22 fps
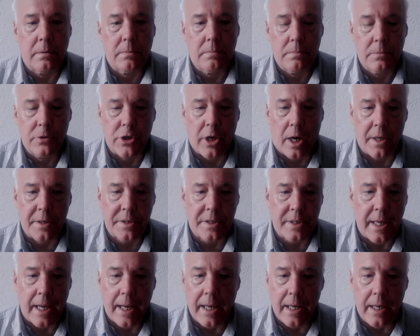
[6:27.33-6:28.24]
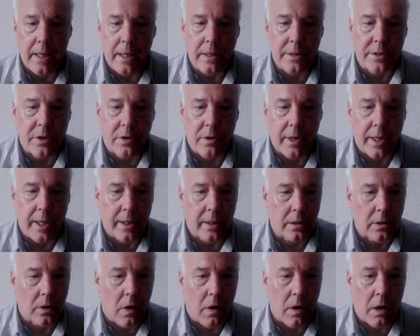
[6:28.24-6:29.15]
Steggy, attorney
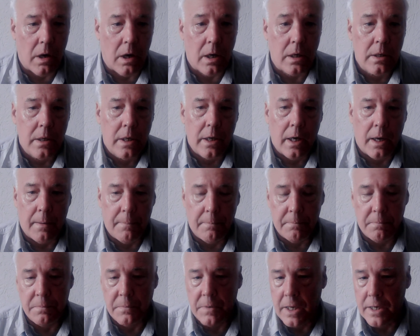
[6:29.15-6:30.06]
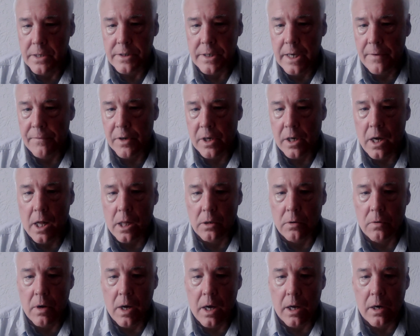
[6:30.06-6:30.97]
at law. I'm in Denver,
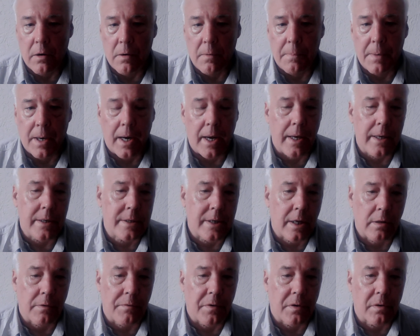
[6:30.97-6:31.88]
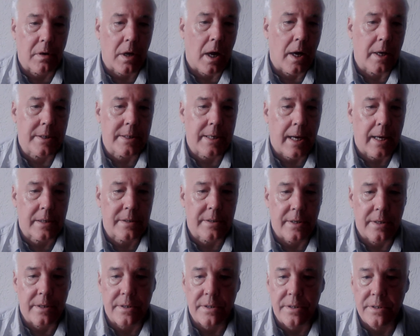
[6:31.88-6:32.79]
Colorado. My telephone contact
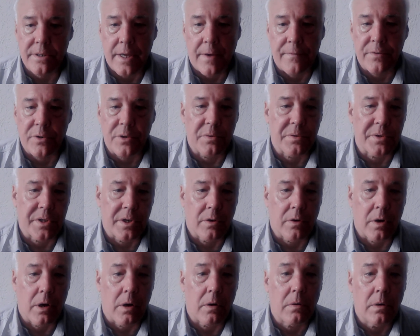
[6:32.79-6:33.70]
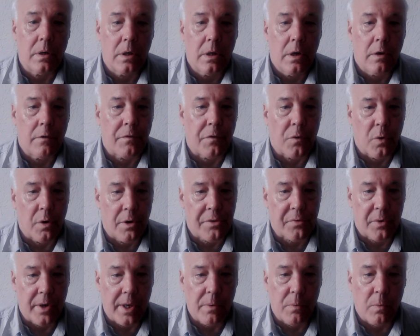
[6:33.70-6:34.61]
is
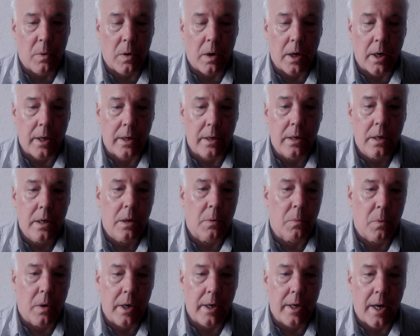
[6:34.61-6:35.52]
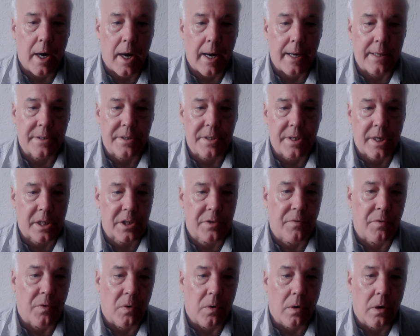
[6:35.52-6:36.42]

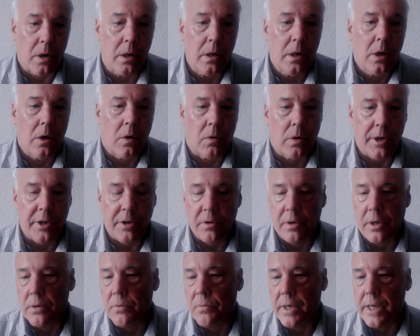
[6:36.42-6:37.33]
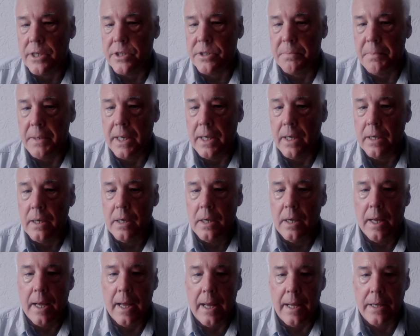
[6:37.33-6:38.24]
720-431-1964, or you can reach me
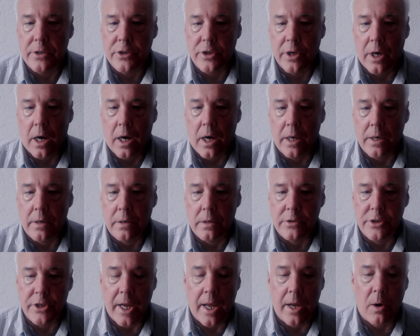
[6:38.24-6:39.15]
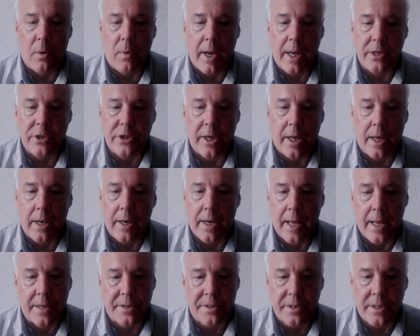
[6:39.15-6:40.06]
at John,
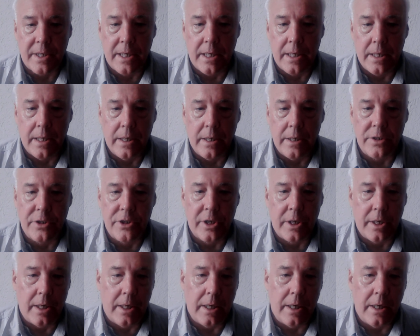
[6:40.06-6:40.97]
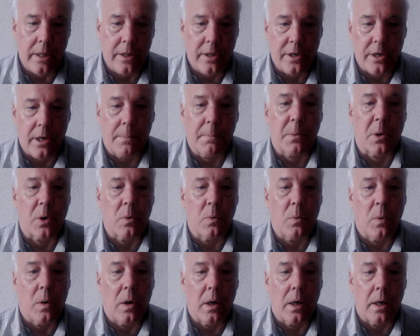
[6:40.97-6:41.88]
JOHNSTEGE, the number
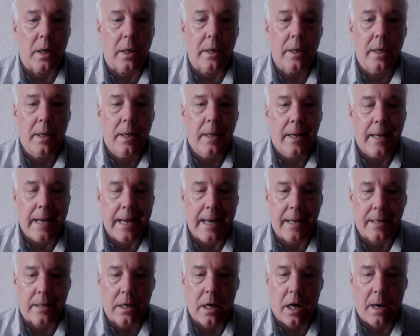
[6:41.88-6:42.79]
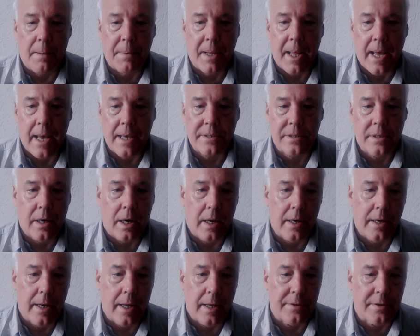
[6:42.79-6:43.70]
1, at
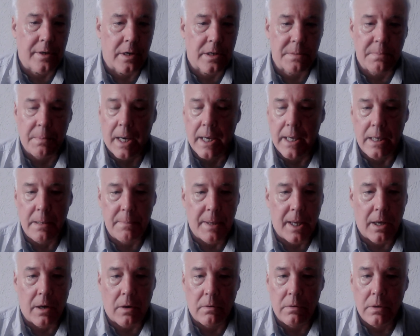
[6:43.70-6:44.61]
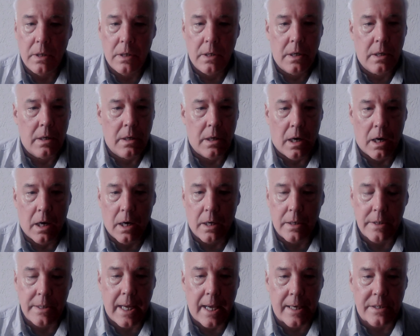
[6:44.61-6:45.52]
Comcast.net. There's my email.
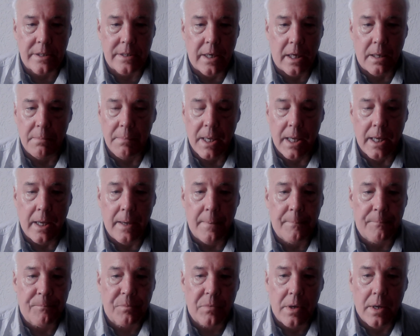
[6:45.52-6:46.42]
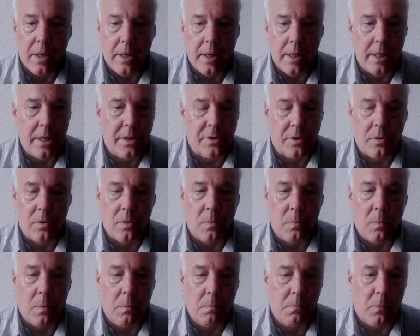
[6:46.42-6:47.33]
Texting me either
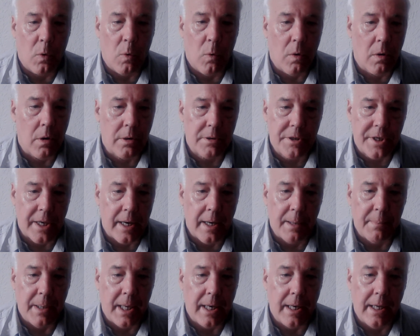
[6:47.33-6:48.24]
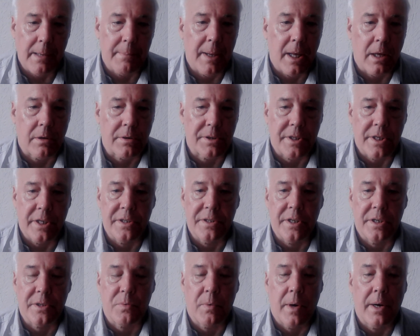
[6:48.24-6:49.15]
or sending me an email is the
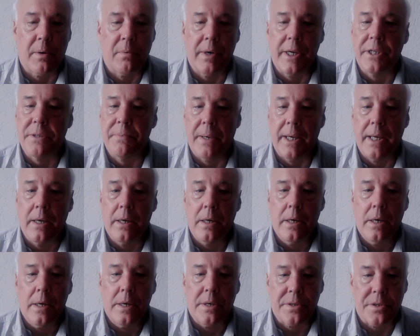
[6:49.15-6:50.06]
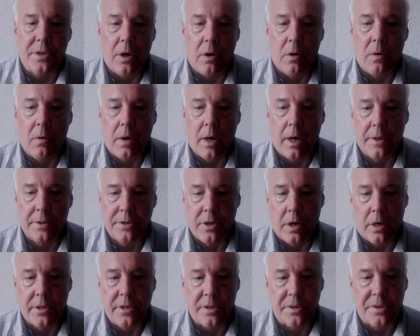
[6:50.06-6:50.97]
easiest way to reach me. So I'll
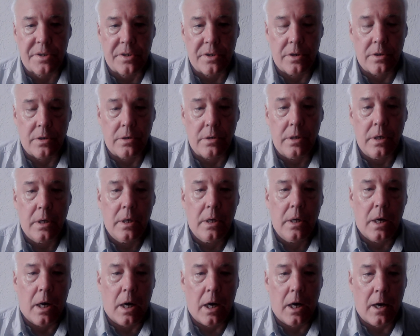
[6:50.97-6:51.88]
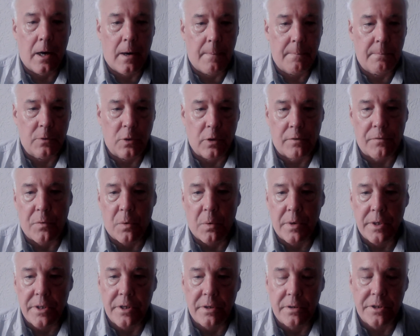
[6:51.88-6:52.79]
talk to you soon. Look
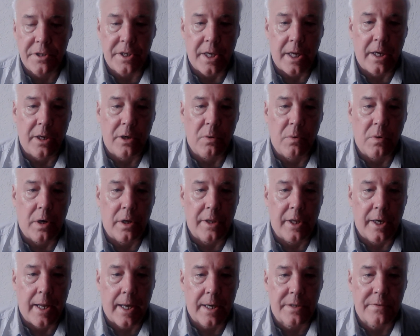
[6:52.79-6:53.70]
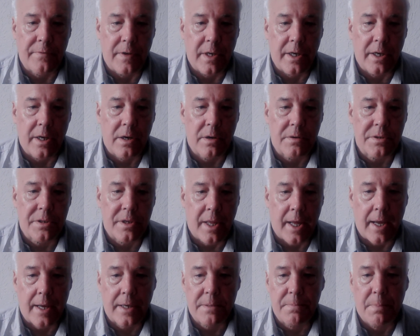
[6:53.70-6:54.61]
forward to seeing you on the next videos.
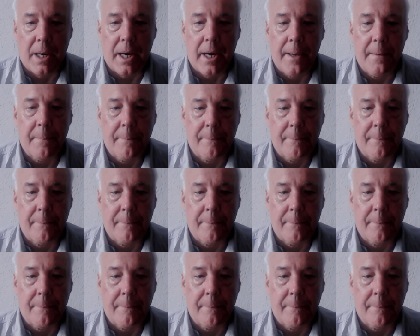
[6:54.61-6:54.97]
Thanks. Bye.